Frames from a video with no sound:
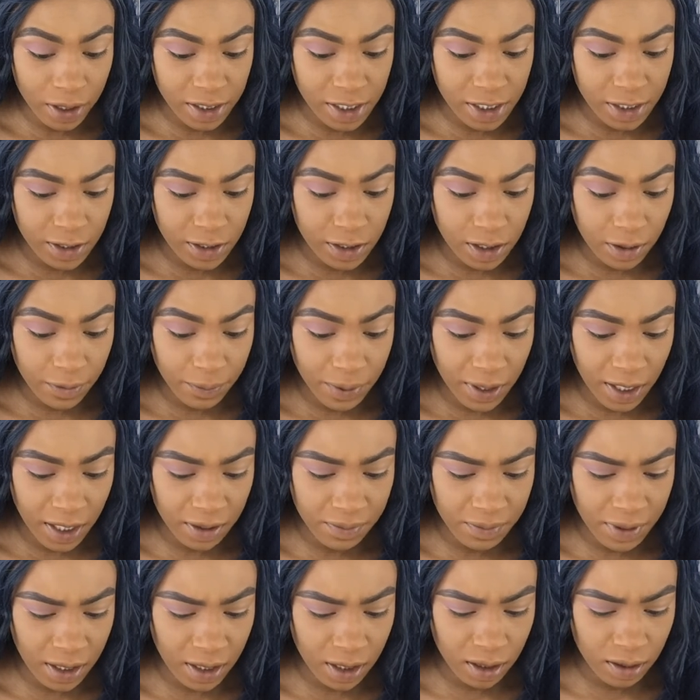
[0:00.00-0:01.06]
Press
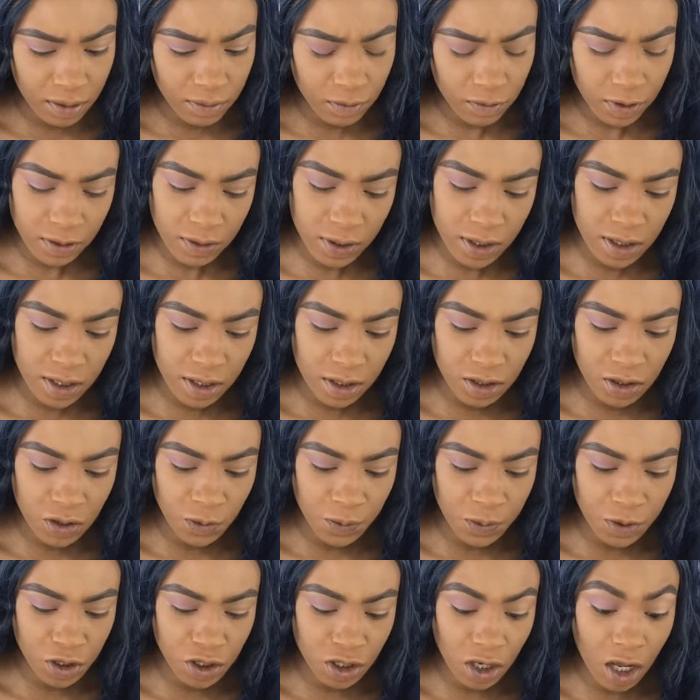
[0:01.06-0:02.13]
Pigment.
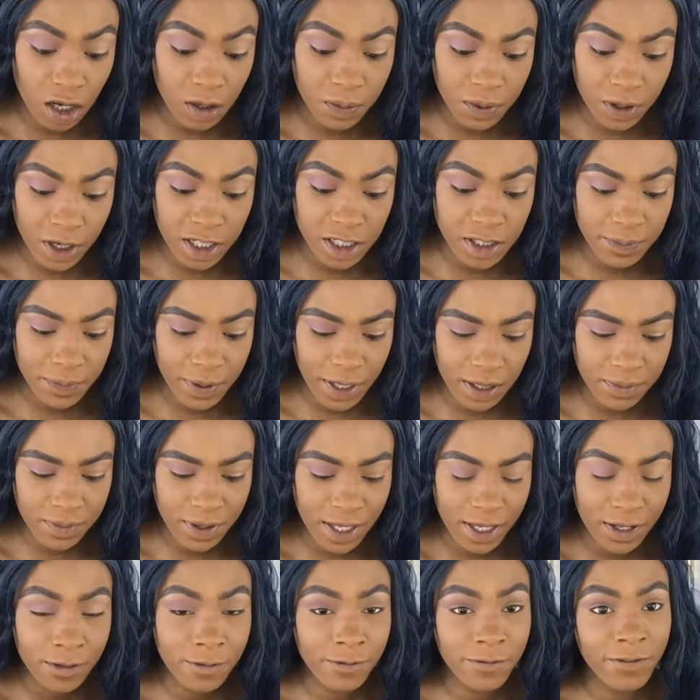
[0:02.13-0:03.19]
Super Shock Press
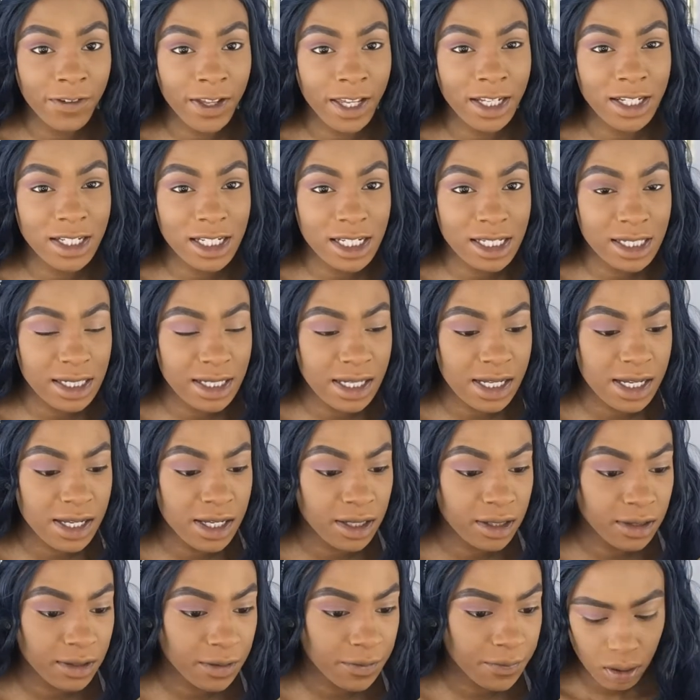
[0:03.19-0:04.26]
Pigment in
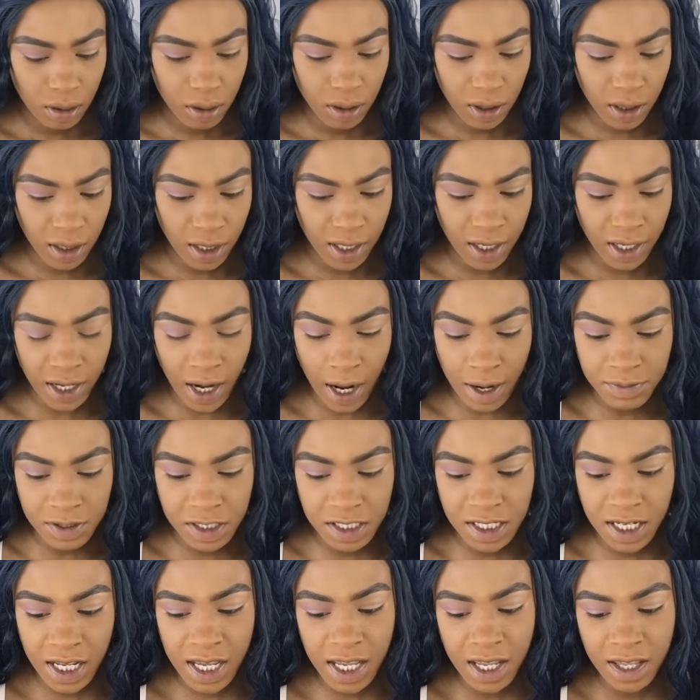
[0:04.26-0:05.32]
Fantasy. And I'm
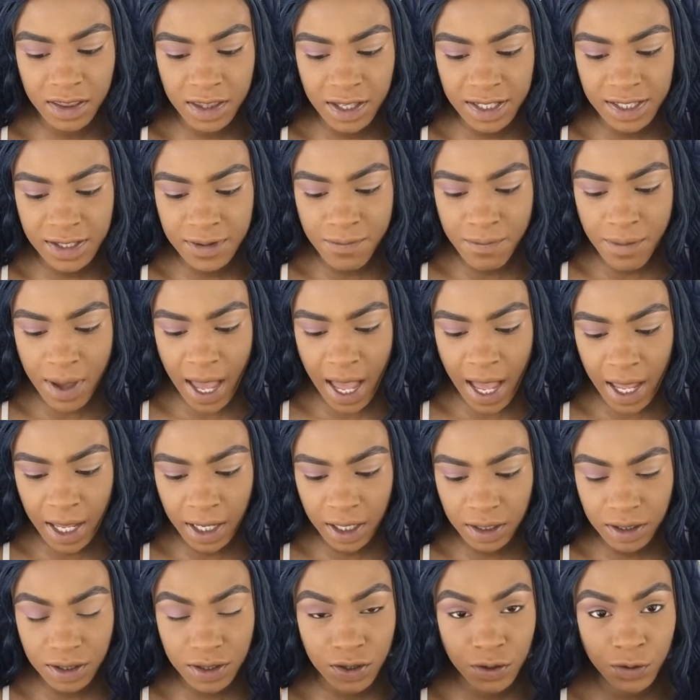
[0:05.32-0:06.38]
just taking this
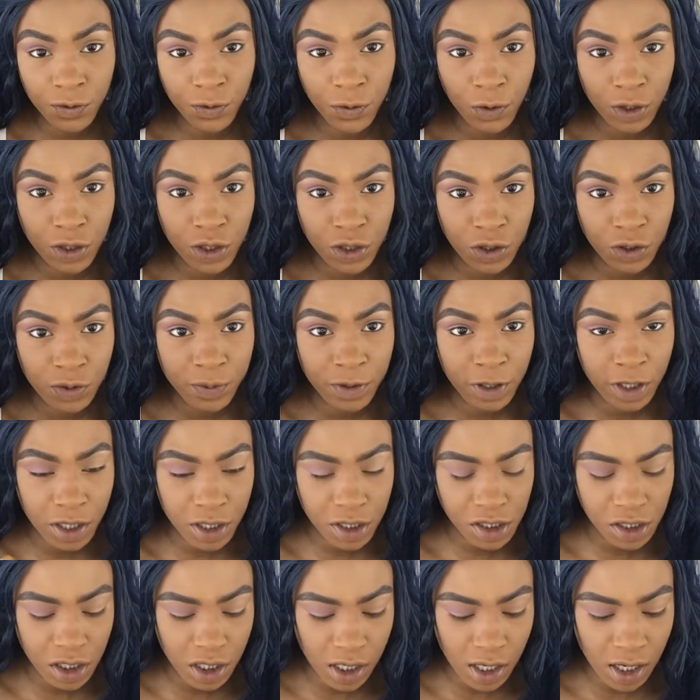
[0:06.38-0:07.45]
MAC 242
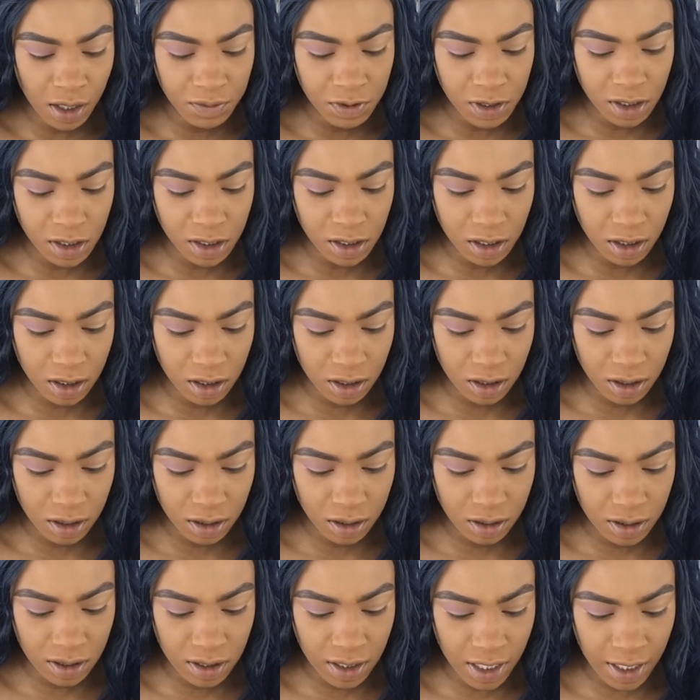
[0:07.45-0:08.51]
brush, and I'm just gonna
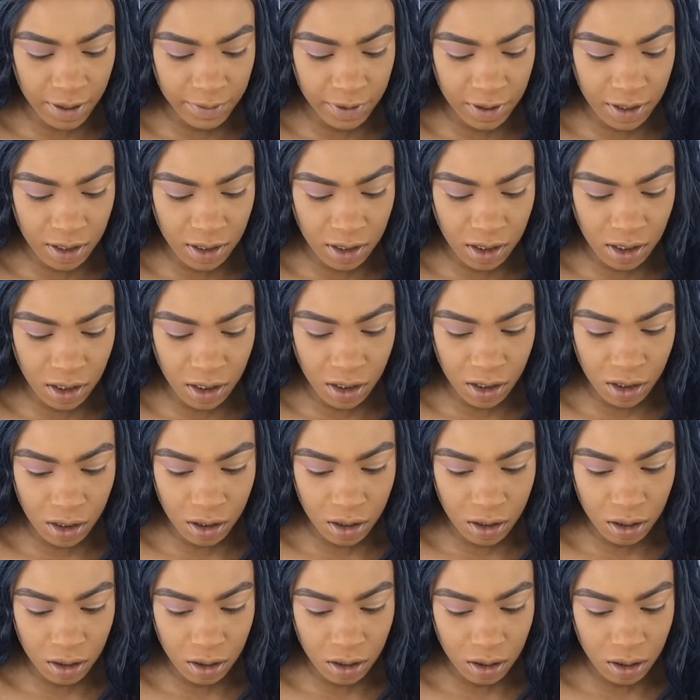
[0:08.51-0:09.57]
dab it in
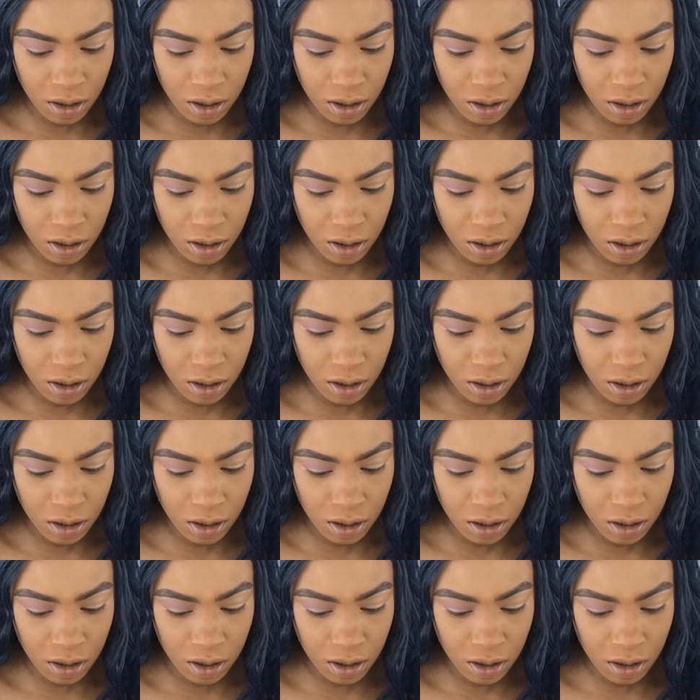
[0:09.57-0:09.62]
here.